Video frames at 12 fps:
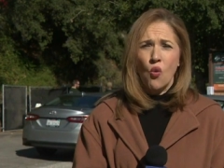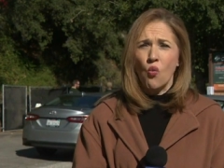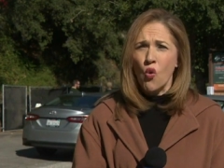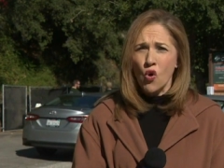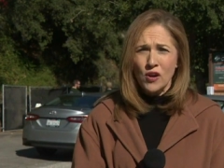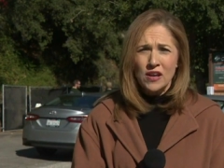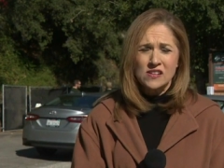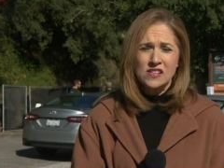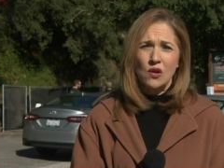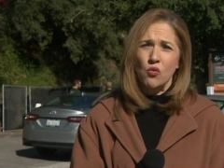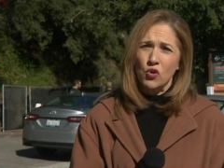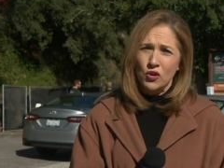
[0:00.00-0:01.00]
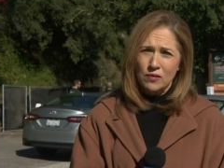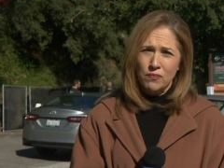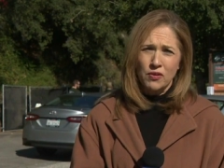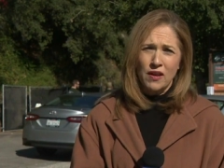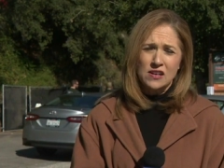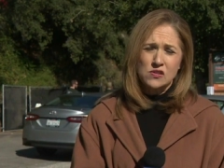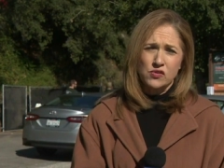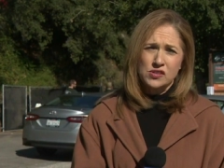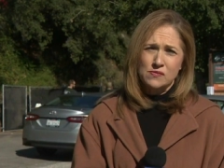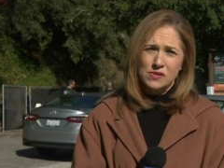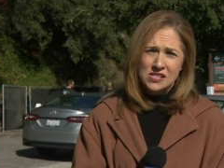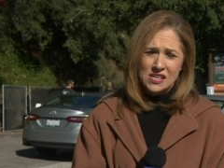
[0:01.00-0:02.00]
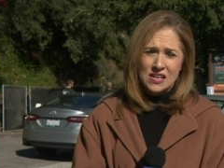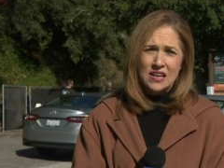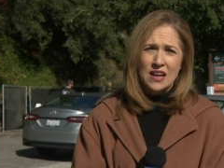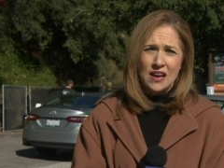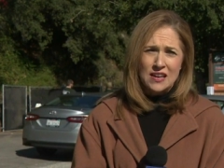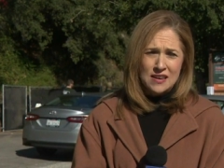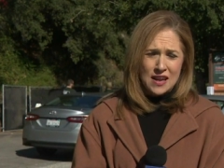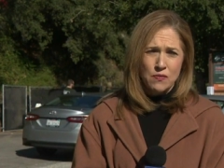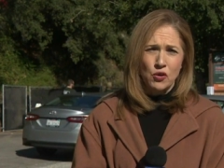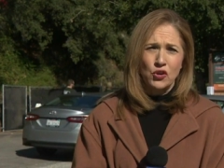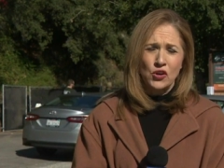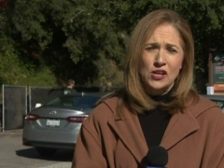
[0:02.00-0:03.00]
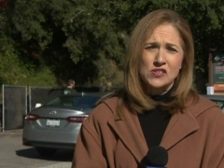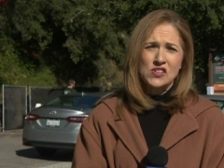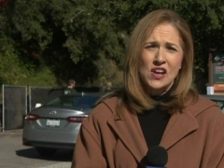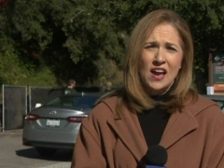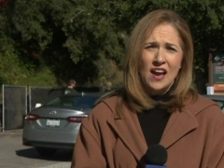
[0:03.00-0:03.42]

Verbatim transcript: warnings that were in place for some city uh, neighborhoods.